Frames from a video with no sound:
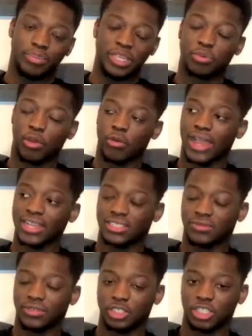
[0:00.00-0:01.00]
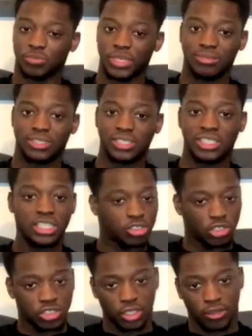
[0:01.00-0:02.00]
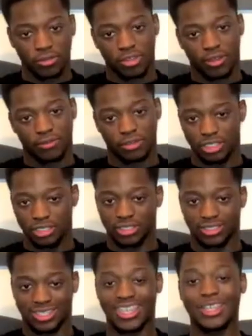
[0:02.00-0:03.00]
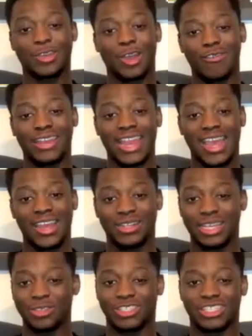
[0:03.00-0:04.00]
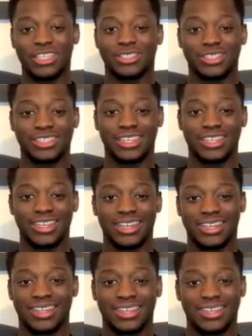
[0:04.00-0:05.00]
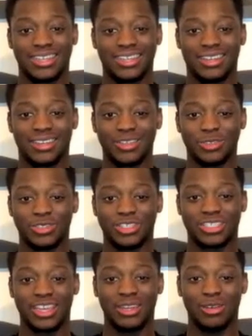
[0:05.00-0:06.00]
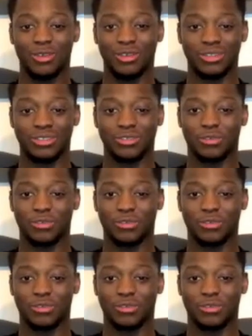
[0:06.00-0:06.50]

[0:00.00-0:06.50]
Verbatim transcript: be proactive, and just be able to teach yourself stuff because you can't rely on those teachers and that because you just yeah. get along. If